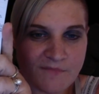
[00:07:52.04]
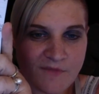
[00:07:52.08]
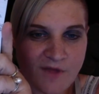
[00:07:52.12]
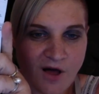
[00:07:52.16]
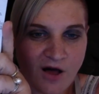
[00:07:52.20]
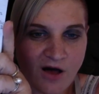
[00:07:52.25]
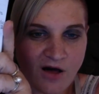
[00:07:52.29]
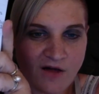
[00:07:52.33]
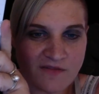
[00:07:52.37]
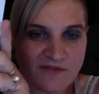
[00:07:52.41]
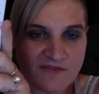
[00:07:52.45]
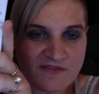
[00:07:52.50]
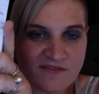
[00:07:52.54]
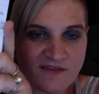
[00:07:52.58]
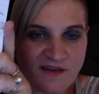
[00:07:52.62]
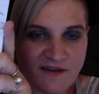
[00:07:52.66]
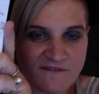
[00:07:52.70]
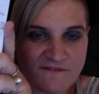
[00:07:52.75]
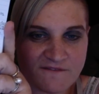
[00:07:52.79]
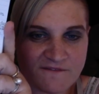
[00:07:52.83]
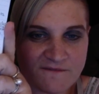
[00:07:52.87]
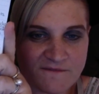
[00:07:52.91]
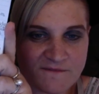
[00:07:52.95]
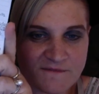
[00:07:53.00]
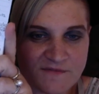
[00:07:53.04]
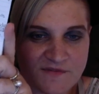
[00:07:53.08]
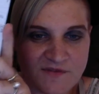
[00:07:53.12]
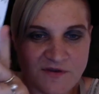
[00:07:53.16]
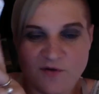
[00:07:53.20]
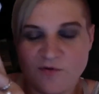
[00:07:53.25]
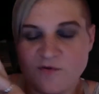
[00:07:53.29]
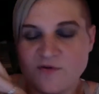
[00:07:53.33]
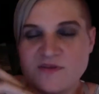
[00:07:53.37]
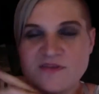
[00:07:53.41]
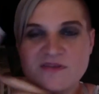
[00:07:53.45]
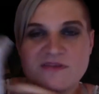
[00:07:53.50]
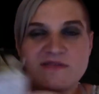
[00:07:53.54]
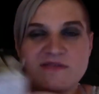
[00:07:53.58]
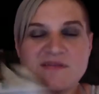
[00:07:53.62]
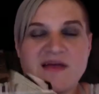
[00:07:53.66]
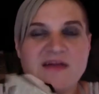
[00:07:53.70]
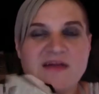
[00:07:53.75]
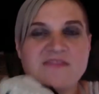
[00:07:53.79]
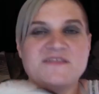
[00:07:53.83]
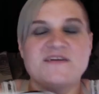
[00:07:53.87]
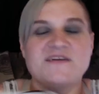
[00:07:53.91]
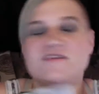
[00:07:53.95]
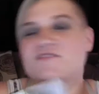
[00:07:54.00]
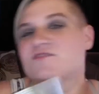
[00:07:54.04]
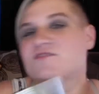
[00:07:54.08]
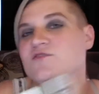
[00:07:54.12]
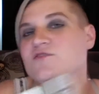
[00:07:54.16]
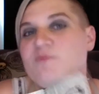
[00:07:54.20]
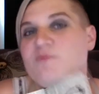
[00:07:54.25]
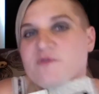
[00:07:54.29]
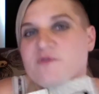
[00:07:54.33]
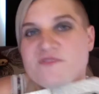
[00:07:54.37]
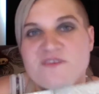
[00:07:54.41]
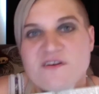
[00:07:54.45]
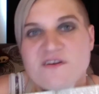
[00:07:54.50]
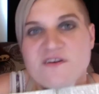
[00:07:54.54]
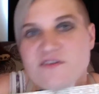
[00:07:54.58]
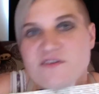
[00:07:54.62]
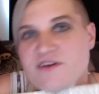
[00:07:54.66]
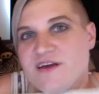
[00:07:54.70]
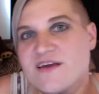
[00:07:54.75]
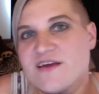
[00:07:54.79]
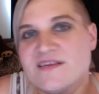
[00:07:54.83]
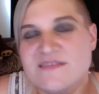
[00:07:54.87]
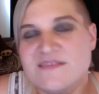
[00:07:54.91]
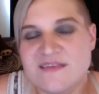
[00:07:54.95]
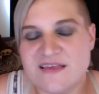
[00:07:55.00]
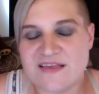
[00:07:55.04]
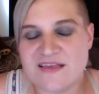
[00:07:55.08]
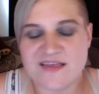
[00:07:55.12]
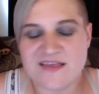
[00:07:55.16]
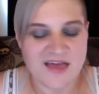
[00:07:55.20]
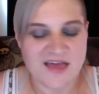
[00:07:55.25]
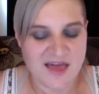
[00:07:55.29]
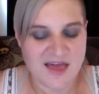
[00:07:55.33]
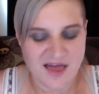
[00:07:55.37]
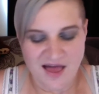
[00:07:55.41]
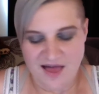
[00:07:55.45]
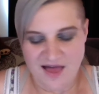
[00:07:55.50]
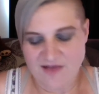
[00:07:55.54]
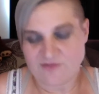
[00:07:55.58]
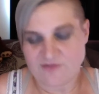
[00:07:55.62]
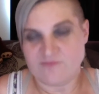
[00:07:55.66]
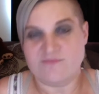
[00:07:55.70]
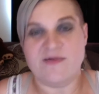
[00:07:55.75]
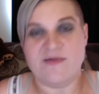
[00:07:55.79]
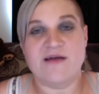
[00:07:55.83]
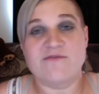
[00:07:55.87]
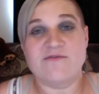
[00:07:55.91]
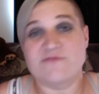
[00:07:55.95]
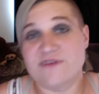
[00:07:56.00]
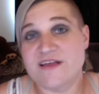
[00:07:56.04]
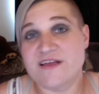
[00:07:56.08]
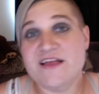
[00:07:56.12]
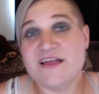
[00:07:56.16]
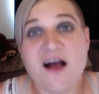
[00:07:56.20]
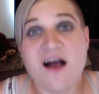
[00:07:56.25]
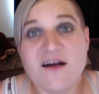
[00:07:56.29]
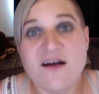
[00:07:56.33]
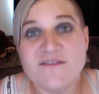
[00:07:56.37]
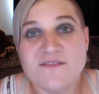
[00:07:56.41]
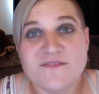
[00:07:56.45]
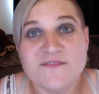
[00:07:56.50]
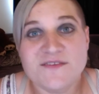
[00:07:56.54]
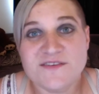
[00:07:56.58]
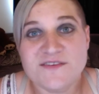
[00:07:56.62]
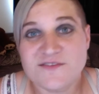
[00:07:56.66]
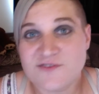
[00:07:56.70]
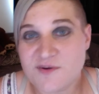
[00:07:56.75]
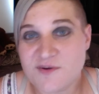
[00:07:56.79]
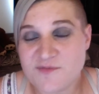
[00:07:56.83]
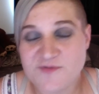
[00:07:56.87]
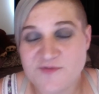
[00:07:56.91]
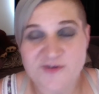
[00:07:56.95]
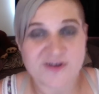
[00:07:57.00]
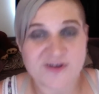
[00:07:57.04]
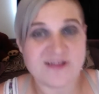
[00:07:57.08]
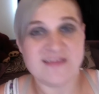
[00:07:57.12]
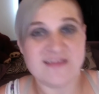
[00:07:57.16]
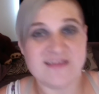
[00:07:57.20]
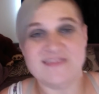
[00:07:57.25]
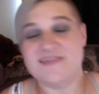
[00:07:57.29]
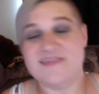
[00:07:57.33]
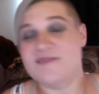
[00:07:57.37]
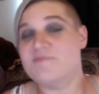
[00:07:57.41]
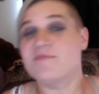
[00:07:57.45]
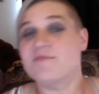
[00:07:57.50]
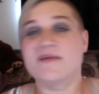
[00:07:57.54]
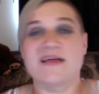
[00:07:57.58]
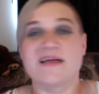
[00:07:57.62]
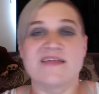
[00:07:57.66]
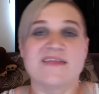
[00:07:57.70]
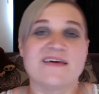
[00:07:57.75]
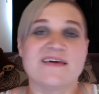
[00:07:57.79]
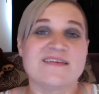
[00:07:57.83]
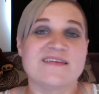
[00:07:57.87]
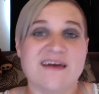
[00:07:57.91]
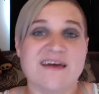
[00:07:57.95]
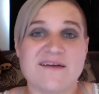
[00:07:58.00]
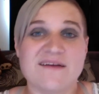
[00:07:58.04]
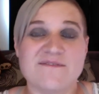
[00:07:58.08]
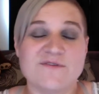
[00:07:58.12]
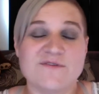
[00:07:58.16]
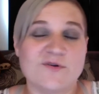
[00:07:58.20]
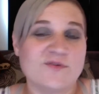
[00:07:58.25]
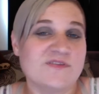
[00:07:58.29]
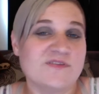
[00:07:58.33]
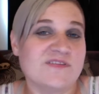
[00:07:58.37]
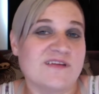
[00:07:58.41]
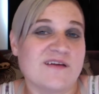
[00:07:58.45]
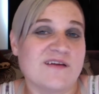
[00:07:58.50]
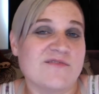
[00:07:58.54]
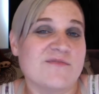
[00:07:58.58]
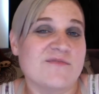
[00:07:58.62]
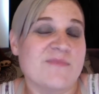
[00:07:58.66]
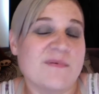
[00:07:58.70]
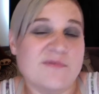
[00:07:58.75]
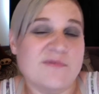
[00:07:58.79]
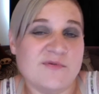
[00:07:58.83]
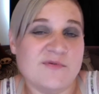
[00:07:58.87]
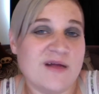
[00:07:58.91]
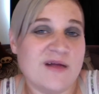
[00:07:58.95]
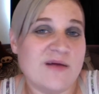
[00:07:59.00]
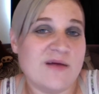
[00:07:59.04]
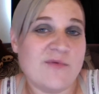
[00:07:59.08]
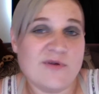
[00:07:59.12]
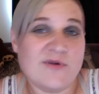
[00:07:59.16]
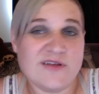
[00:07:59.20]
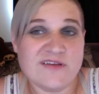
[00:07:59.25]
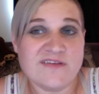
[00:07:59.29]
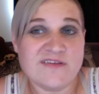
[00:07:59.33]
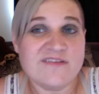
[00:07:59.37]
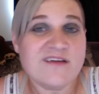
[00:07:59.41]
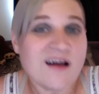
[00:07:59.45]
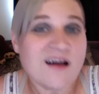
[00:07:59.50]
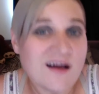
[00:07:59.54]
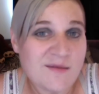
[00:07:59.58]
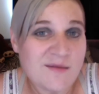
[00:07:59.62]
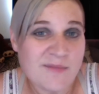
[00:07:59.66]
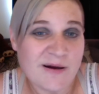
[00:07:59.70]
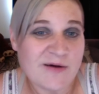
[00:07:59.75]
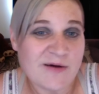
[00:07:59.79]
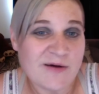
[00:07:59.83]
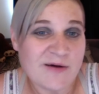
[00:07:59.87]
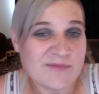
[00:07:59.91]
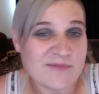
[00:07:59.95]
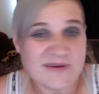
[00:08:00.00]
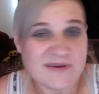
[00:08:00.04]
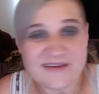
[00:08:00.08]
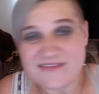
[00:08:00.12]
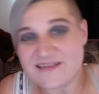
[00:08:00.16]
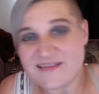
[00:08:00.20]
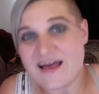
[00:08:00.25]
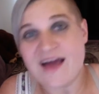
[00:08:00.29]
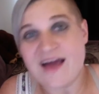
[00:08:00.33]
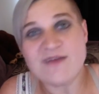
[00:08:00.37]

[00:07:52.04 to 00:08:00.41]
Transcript: all the stuff. So nothing super serious, and I'm not reading off of a script or anything, but I like to have notes so I remember what I wanted to talk about, because I